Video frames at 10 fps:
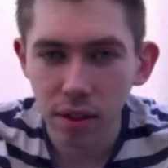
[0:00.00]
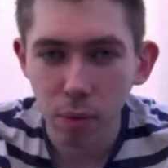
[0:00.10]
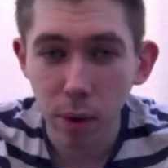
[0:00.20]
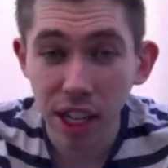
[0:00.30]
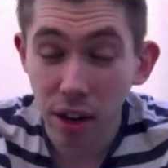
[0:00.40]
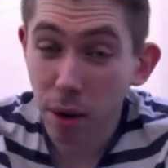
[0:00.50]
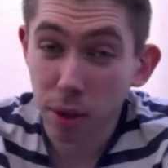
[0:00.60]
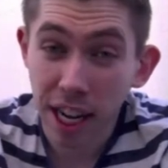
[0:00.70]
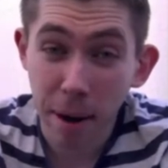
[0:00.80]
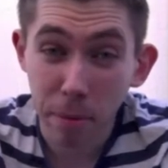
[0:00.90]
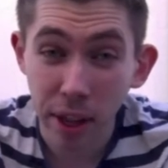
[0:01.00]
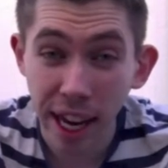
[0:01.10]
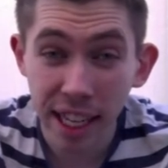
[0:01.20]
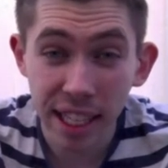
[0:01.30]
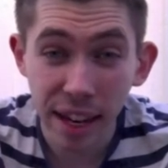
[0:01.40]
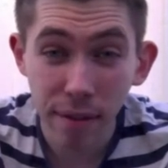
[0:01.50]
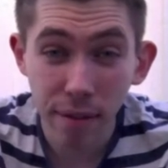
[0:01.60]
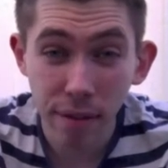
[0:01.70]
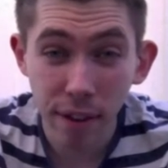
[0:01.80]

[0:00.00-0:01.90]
we don't know what's going to happen on the 18th.